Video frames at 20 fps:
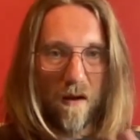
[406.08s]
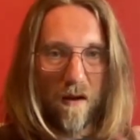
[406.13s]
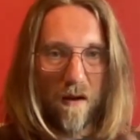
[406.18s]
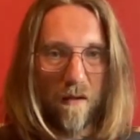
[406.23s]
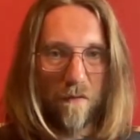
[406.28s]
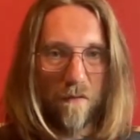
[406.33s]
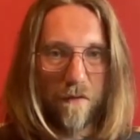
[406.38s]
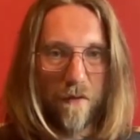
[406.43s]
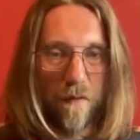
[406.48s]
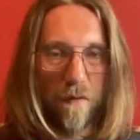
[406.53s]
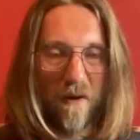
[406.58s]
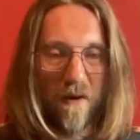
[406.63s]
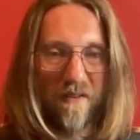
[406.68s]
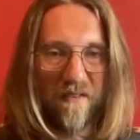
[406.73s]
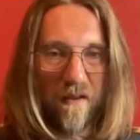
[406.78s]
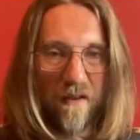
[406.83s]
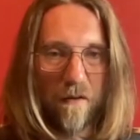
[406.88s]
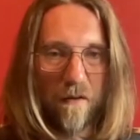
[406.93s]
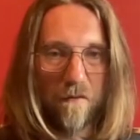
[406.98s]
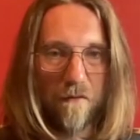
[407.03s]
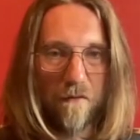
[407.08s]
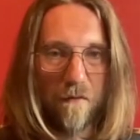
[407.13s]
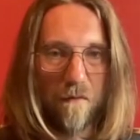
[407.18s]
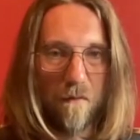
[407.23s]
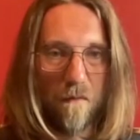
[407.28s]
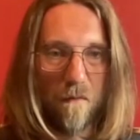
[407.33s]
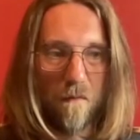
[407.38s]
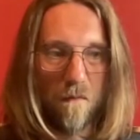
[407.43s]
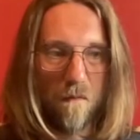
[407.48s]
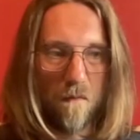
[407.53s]
I'll free myself,
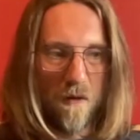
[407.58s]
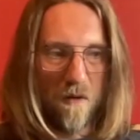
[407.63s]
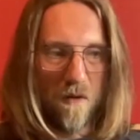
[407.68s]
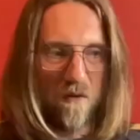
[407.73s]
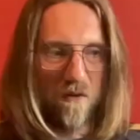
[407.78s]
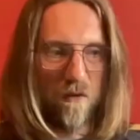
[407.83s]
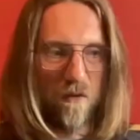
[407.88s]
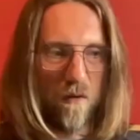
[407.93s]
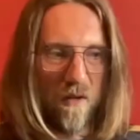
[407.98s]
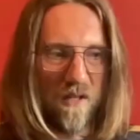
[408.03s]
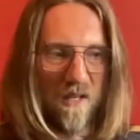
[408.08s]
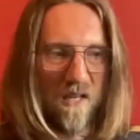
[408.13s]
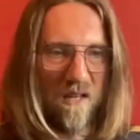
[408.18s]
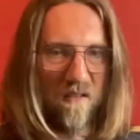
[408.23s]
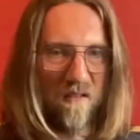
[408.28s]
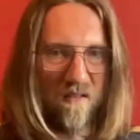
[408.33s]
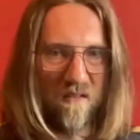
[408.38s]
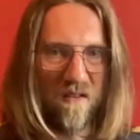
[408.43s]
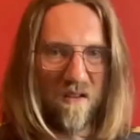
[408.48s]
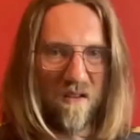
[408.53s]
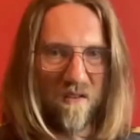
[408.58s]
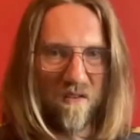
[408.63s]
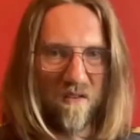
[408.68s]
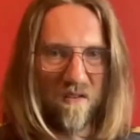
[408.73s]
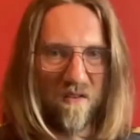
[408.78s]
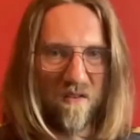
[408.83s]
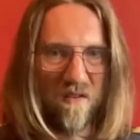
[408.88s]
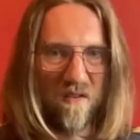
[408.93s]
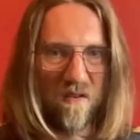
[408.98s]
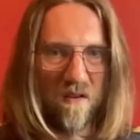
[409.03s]
and so I'll get
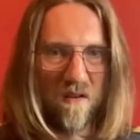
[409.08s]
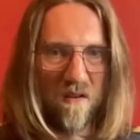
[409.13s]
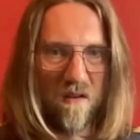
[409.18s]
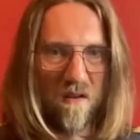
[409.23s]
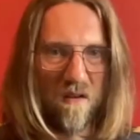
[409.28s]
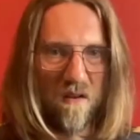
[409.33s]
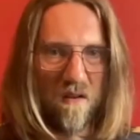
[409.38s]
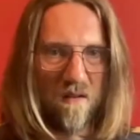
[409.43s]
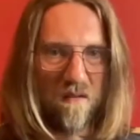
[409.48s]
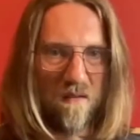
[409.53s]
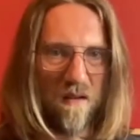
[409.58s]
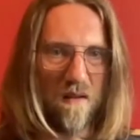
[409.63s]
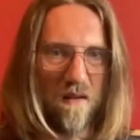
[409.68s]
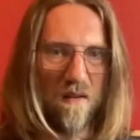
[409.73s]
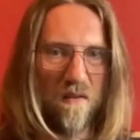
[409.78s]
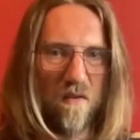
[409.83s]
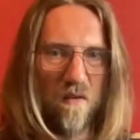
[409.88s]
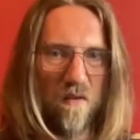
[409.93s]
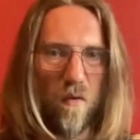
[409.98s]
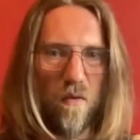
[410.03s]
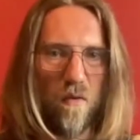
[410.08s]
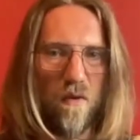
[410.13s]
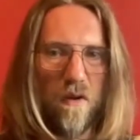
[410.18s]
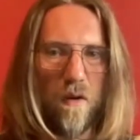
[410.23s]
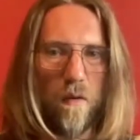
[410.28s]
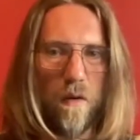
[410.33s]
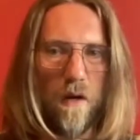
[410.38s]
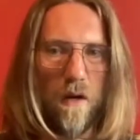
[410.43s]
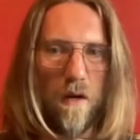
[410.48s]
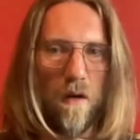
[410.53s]
this, that this is
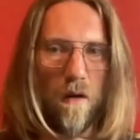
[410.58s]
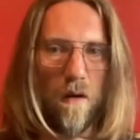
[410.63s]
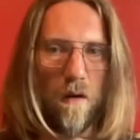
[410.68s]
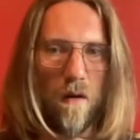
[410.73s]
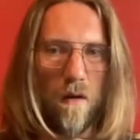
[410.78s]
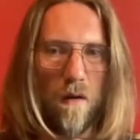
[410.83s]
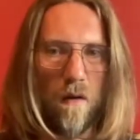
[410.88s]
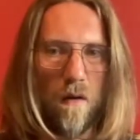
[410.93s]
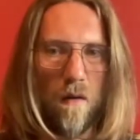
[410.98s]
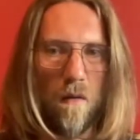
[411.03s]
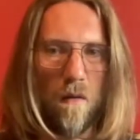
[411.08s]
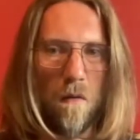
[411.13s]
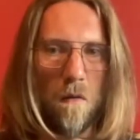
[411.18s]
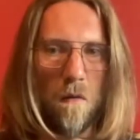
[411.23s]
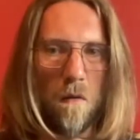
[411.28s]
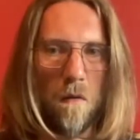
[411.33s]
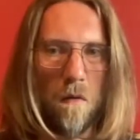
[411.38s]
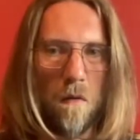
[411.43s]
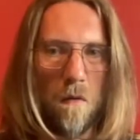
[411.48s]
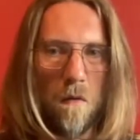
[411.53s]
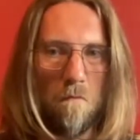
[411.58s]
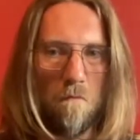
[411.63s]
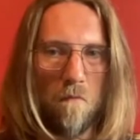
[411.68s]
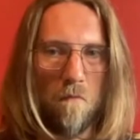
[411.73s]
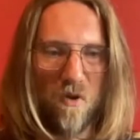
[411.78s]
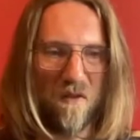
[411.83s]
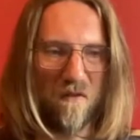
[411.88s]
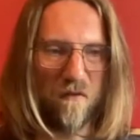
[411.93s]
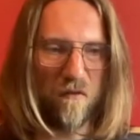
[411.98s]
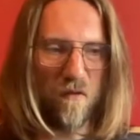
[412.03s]
ordinary.
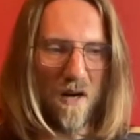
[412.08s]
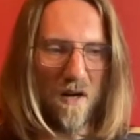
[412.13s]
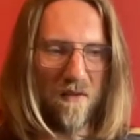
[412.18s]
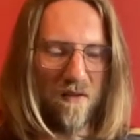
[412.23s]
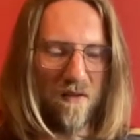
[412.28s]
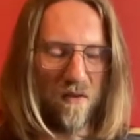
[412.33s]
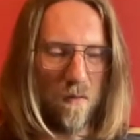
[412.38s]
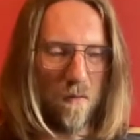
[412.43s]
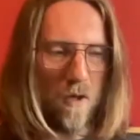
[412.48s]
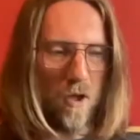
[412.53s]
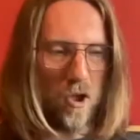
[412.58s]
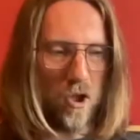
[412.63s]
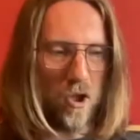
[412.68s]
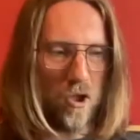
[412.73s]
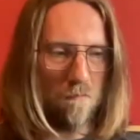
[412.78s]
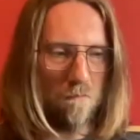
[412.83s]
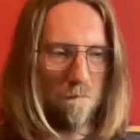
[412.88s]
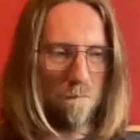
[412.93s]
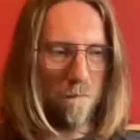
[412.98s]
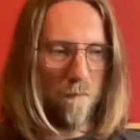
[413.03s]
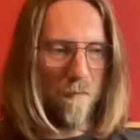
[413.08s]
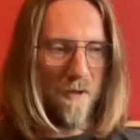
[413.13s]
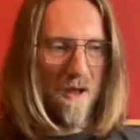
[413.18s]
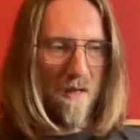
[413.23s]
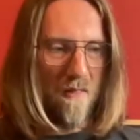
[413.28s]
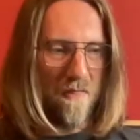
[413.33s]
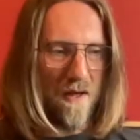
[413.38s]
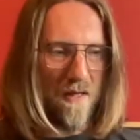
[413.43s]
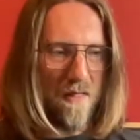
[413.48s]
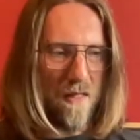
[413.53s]
Because I've tried so much
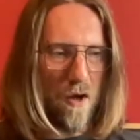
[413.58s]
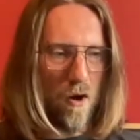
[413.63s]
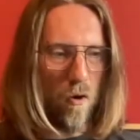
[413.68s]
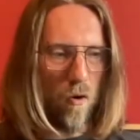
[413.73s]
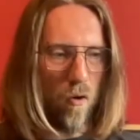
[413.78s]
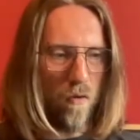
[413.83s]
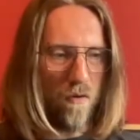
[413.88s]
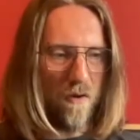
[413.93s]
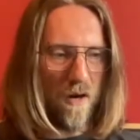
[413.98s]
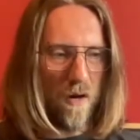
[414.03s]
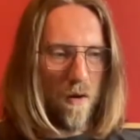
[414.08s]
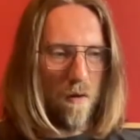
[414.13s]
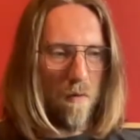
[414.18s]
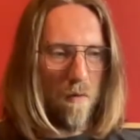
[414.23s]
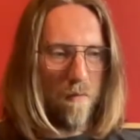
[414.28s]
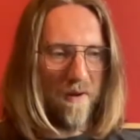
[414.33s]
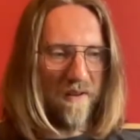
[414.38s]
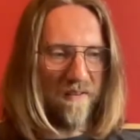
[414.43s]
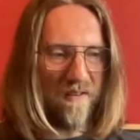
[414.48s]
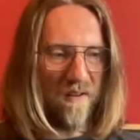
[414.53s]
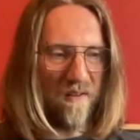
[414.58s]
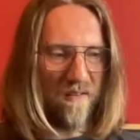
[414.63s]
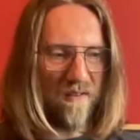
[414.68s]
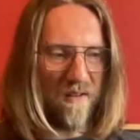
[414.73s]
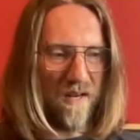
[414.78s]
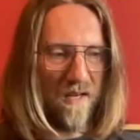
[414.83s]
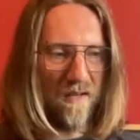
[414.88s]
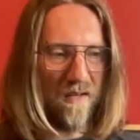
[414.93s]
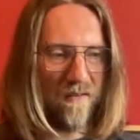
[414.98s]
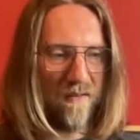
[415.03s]
that now ordinary maybe sounds
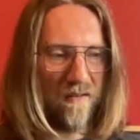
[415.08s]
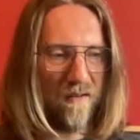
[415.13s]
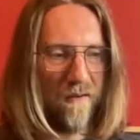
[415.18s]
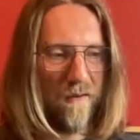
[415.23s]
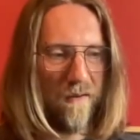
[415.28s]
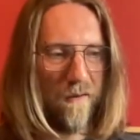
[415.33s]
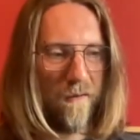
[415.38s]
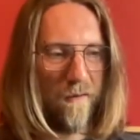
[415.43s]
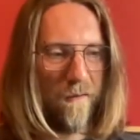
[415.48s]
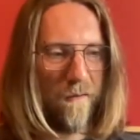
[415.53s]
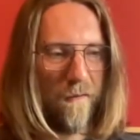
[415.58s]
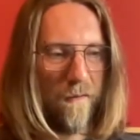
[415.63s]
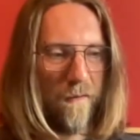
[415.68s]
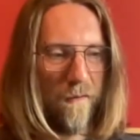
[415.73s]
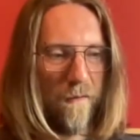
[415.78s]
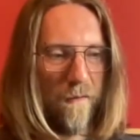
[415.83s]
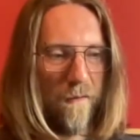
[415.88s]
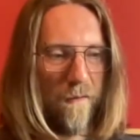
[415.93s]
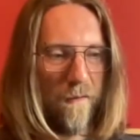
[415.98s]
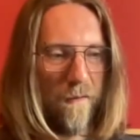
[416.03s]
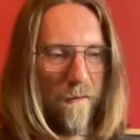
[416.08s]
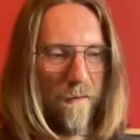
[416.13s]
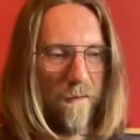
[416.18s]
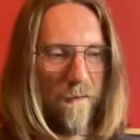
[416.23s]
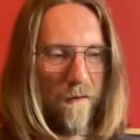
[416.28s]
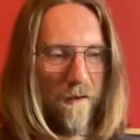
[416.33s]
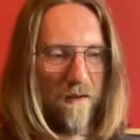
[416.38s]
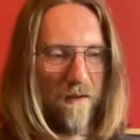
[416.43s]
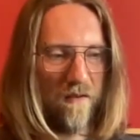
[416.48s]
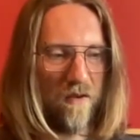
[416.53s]
nice.
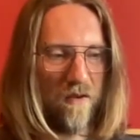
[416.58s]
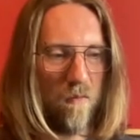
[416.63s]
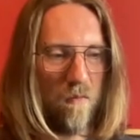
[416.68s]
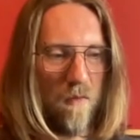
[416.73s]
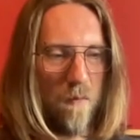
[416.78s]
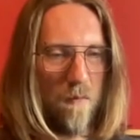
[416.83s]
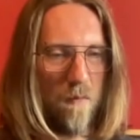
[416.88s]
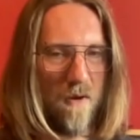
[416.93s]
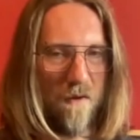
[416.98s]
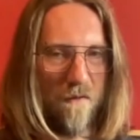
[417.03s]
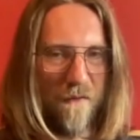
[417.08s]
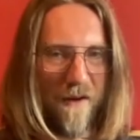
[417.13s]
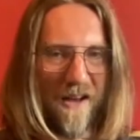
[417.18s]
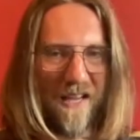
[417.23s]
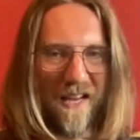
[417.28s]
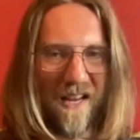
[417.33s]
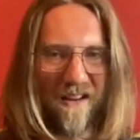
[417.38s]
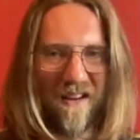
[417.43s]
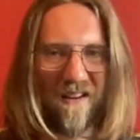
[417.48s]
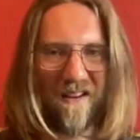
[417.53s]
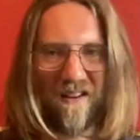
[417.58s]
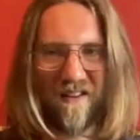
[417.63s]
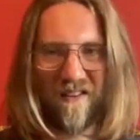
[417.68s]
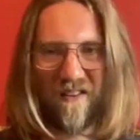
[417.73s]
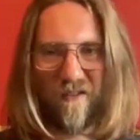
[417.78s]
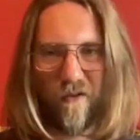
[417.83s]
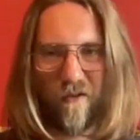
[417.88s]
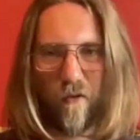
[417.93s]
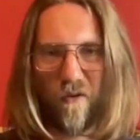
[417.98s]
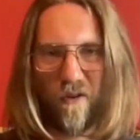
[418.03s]
And so maybe if I get that this
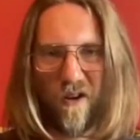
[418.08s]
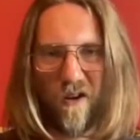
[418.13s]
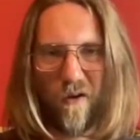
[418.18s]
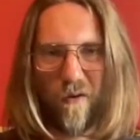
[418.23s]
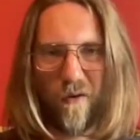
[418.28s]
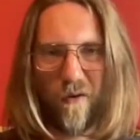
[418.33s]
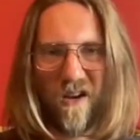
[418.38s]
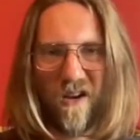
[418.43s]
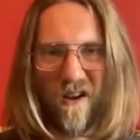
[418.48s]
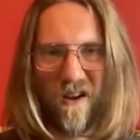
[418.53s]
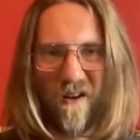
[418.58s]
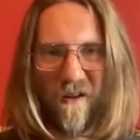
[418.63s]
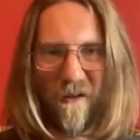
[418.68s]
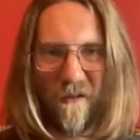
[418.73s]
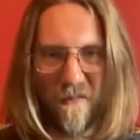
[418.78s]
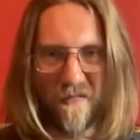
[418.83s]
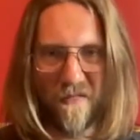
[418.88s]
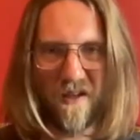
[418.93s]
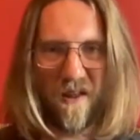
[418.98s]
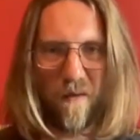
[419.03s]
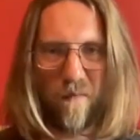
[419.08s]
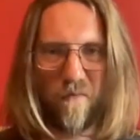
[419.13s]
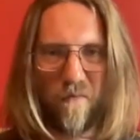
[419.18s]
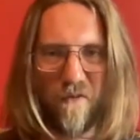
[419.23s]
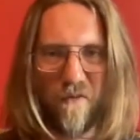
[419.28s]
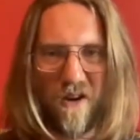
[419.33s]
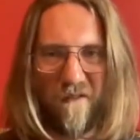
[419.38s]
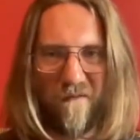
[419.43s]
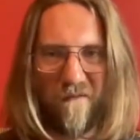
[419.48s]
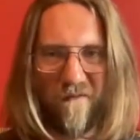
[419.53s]
is ordinary, then I'm
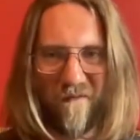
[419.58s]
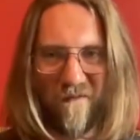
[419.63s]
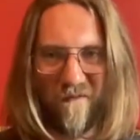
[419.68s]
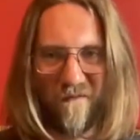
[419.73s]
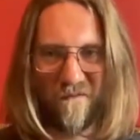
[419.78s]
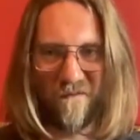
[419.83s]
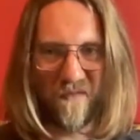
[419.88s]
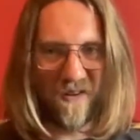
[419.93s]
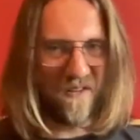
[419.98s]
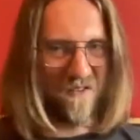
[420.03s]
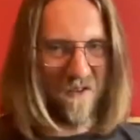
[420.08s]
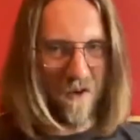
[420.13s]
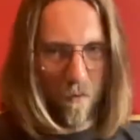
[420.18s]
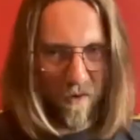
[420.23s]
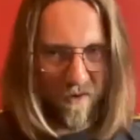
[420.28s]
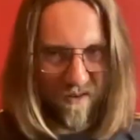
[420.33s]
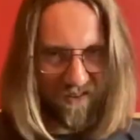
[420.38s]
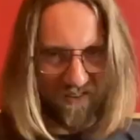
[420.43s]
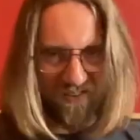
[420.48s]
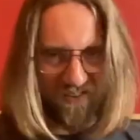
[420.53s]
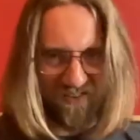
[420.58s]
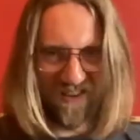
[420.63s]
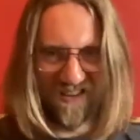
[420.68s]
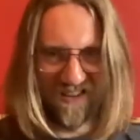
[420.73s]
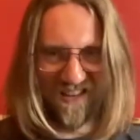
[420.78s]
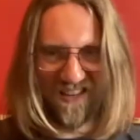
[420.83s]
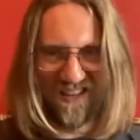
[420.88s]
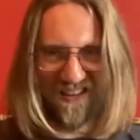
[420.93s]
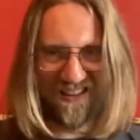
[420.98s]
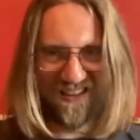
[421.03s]
free. That's not what this is
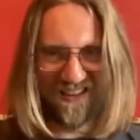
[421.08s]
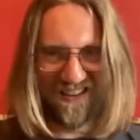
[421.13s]
saying.